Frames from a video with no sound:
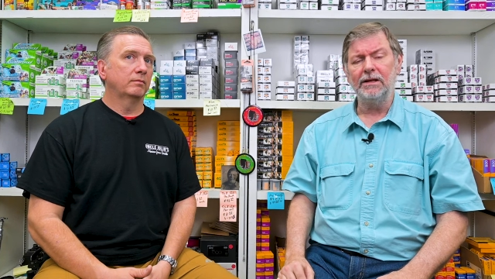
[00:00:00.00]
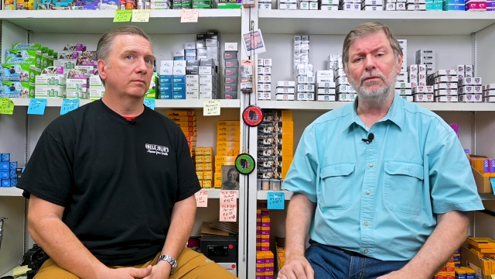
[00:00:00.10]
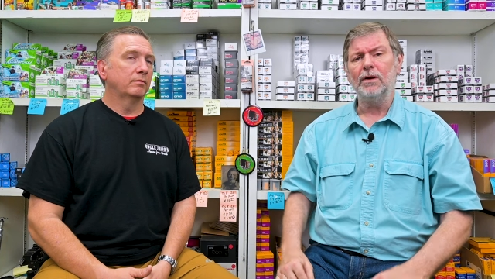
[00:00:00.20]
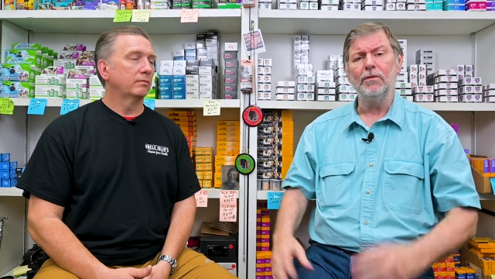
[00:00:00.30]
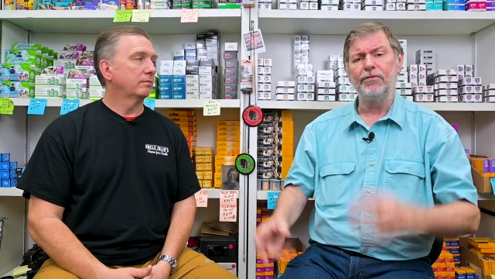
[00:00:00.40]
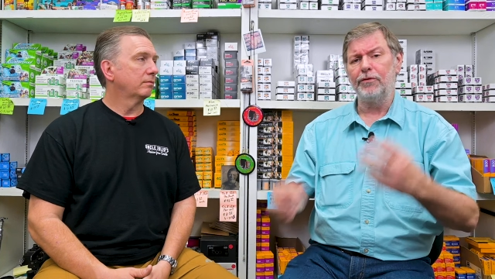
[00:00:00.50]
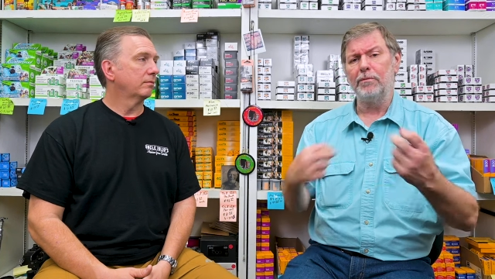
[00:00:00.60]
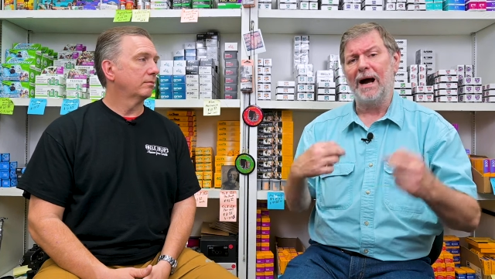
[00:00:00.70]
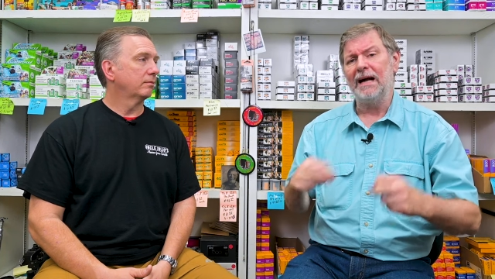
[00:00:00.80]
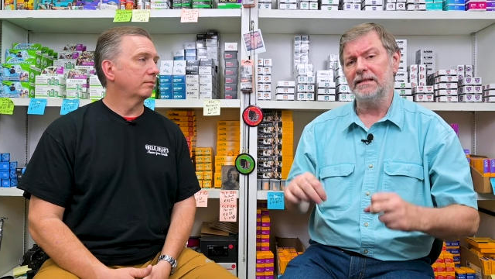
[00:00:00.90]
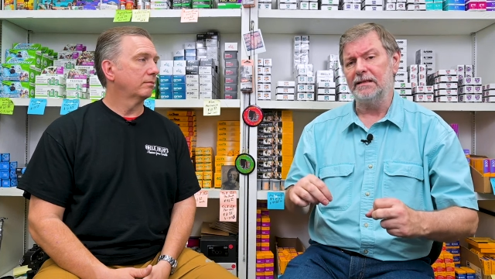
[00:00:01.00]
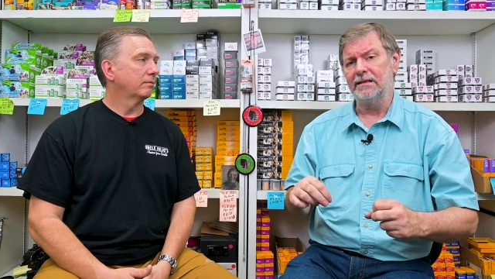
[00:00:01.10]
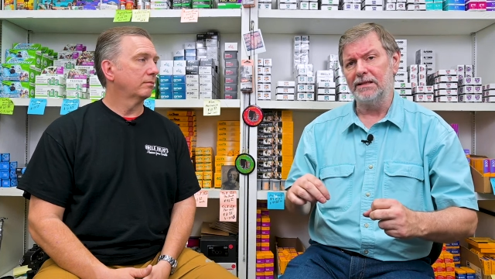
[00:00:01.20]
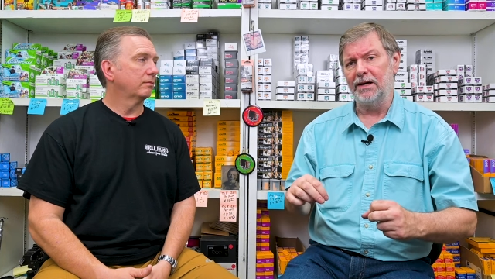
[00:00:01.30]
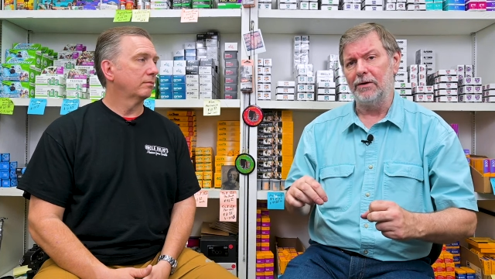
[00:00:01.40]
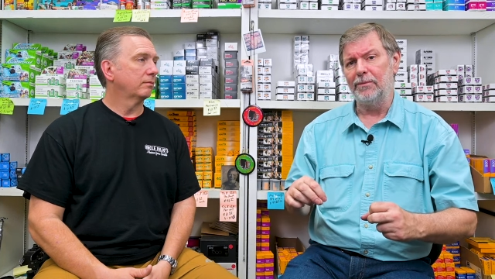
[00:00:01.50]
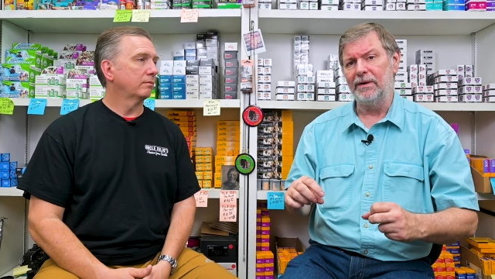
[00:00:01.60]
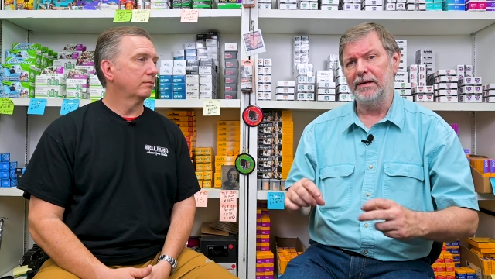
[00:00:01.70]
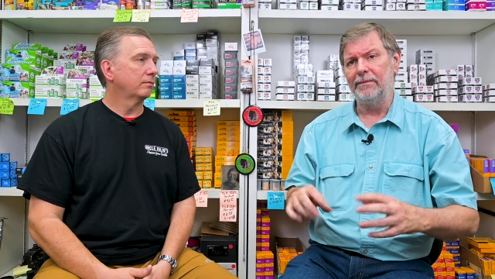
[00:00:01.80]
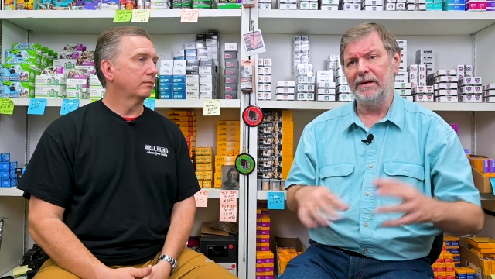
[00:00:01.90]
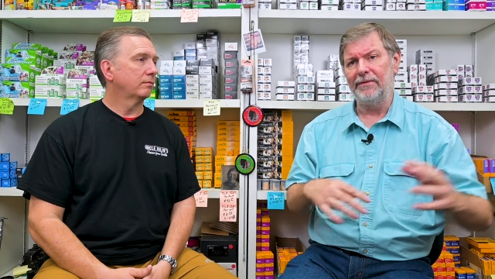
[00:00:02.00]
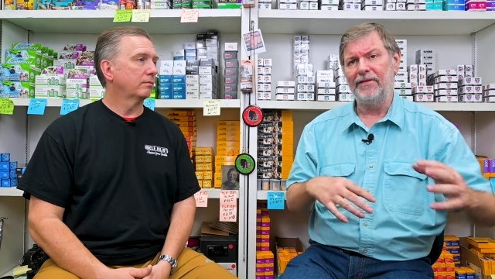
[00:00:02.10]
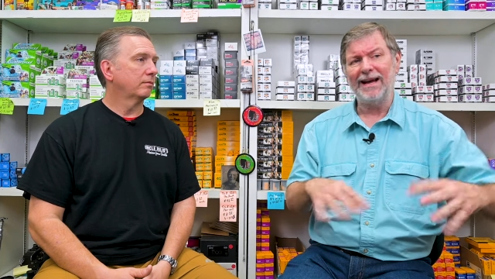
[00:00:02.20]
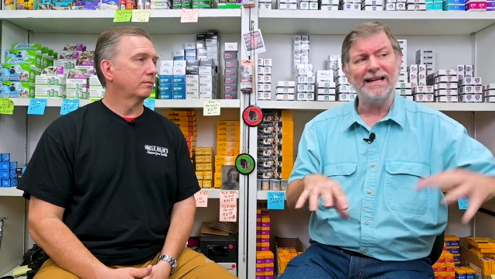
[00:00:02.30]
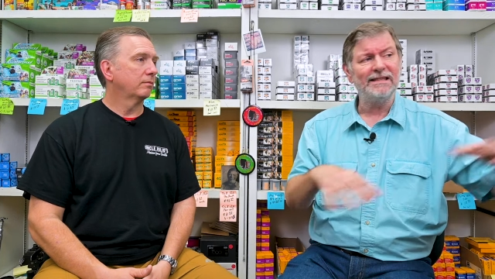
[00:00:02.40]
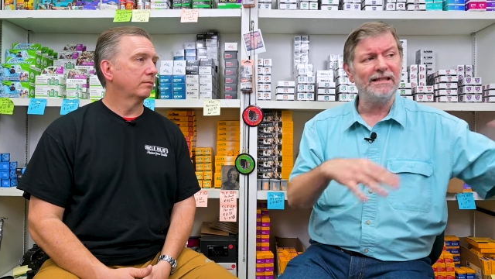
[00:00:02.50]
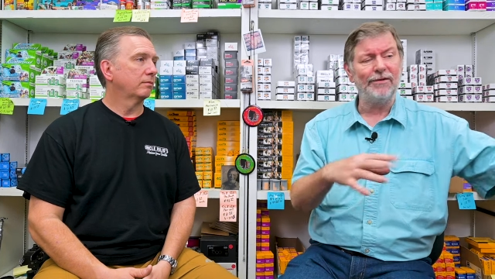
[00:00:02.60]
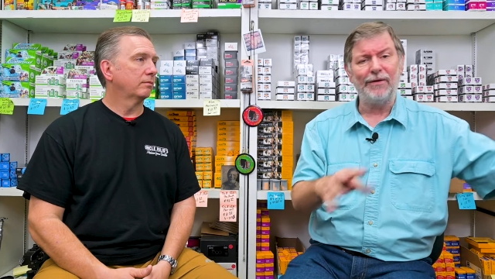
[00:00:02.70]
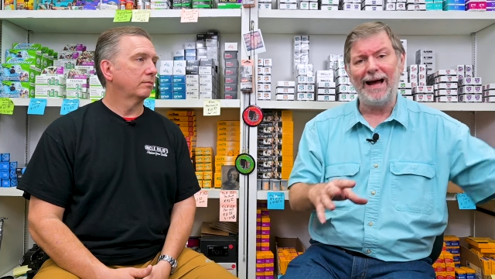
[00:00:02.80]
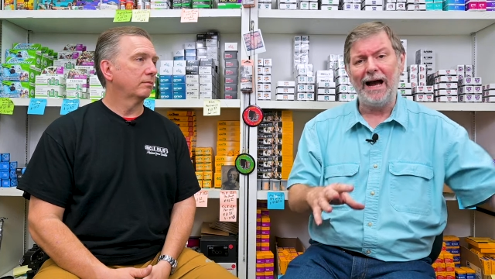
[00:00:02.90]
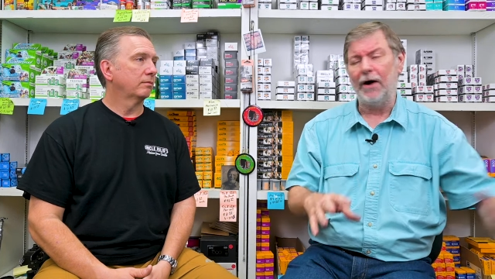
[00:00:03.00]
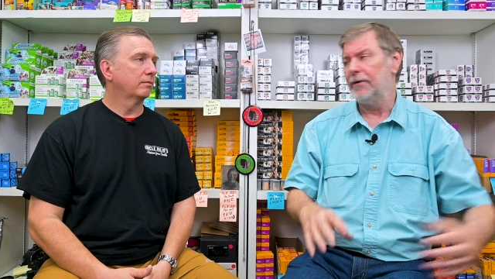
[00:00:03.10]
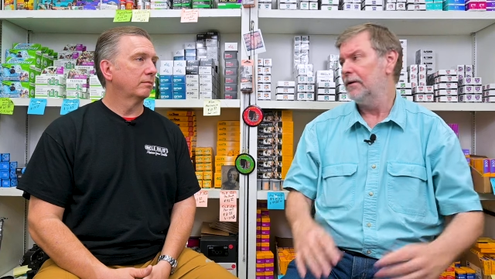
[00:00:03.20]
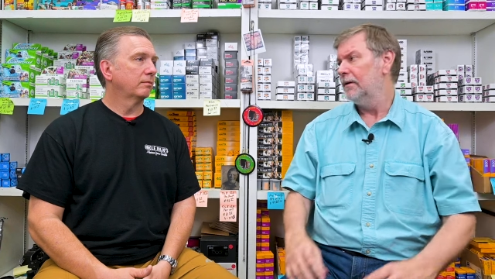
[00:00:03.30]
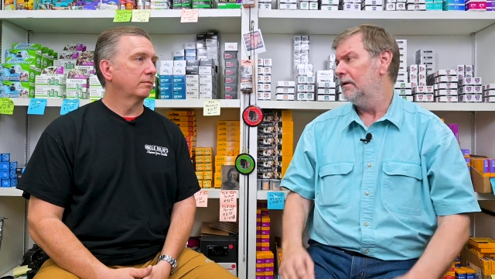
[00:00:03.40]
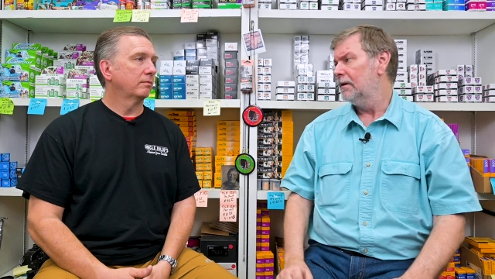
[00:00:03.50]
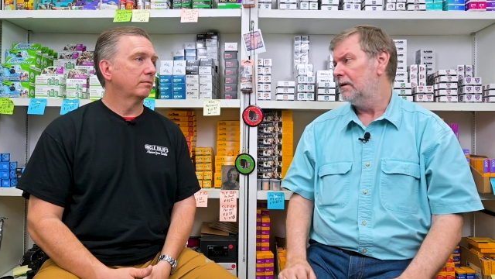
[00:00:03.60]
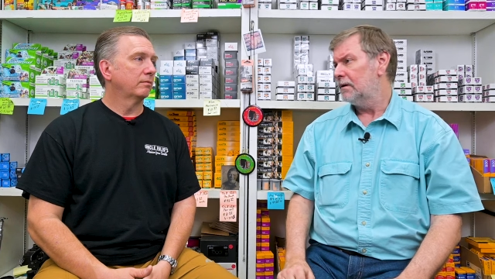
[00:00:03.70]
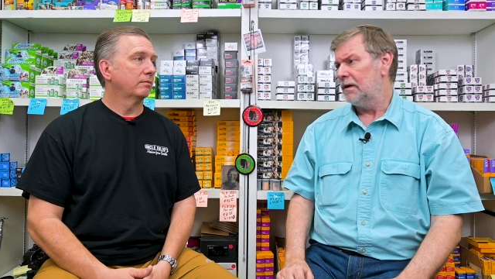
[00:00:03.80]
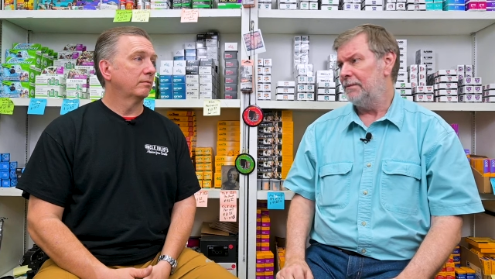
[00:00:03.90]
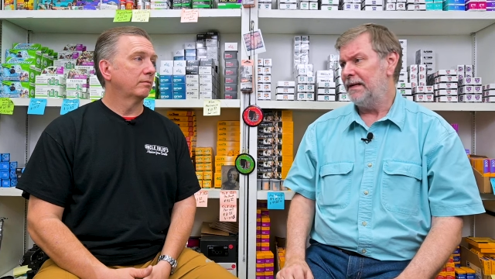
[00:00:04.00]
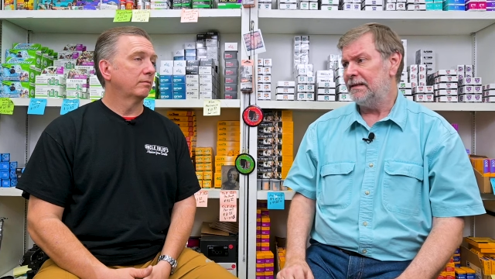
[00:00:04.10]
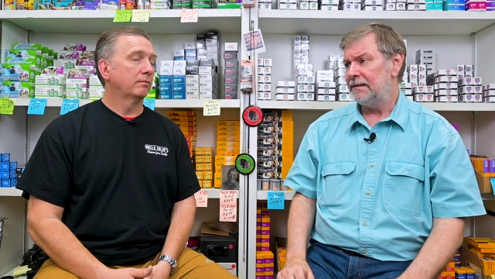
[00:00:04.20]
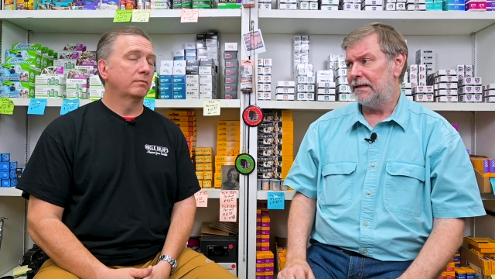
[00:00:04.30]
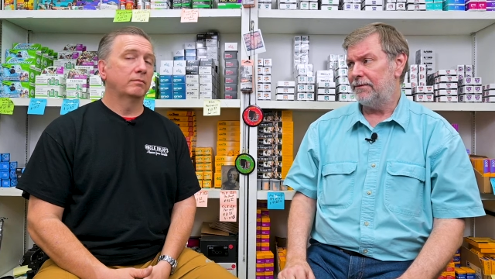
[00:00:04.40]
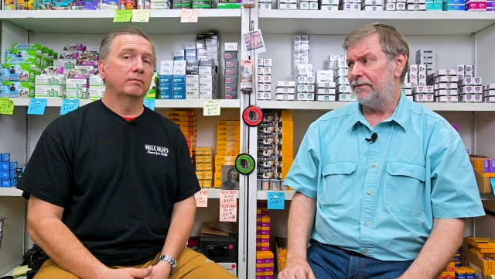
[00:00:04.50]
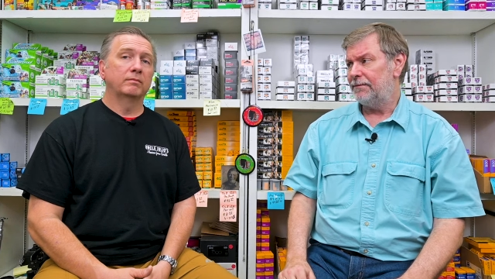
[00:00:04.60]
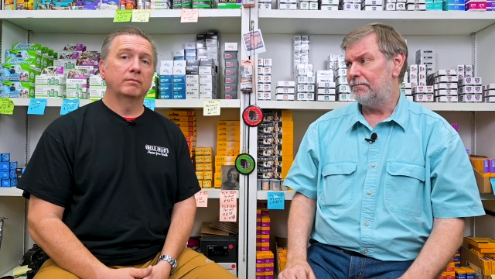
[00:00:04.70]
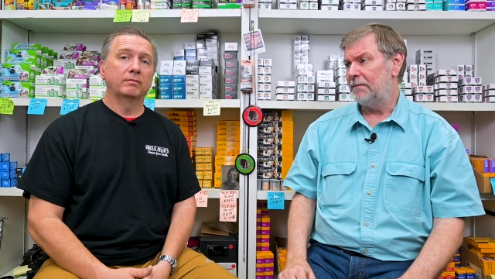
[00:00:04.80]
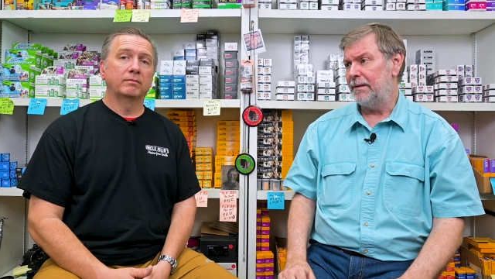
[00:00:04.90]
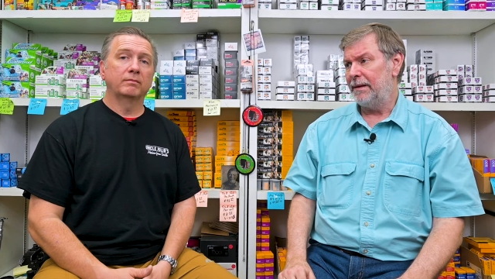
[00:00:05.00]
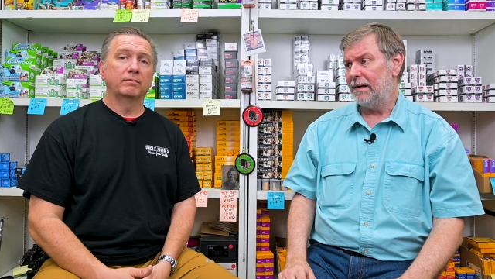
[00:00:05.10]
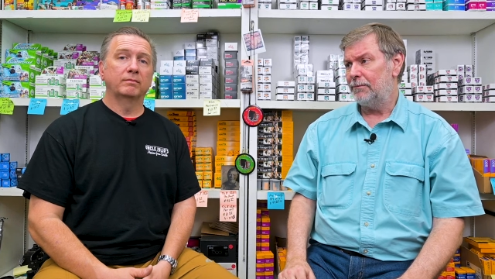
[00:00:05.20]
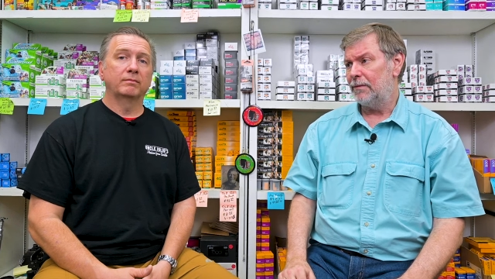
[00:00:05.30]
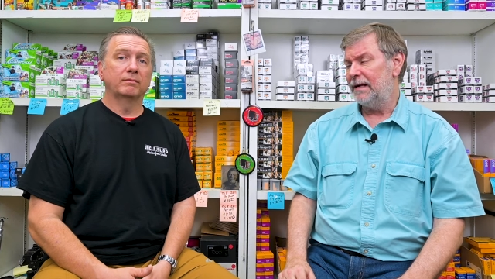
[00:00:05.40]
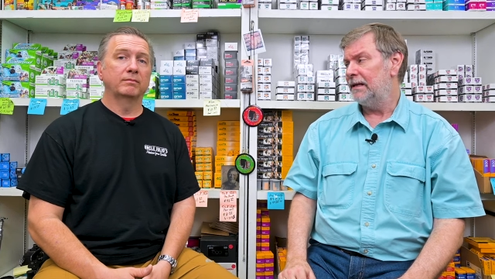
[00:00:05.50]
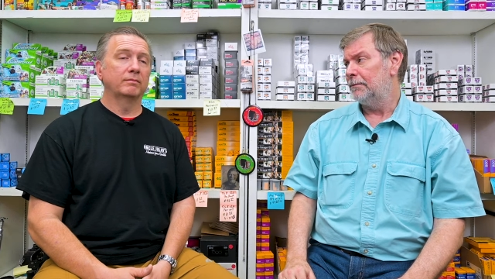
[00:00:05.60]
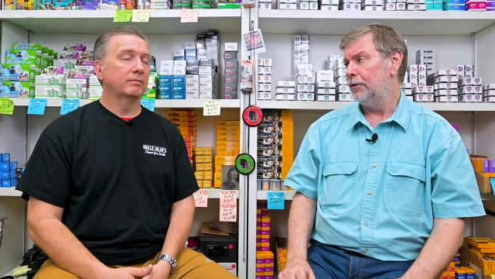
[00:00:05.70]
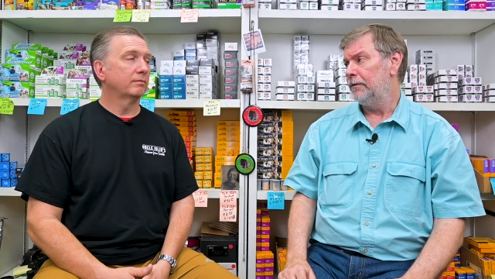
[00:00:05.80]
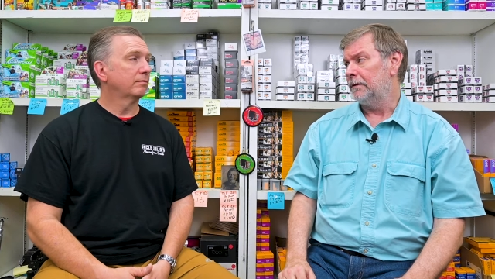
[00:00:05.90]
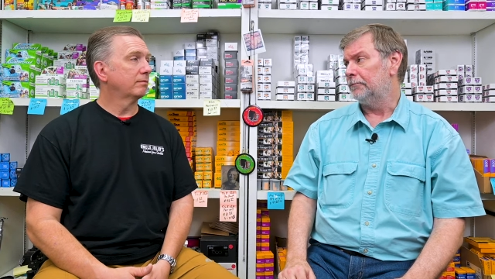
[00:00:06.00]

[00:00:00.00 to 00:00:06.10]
Speaker 1: don't go through boxes, no, but, but if I got stuff out, come in and see if maybe I'm ready to move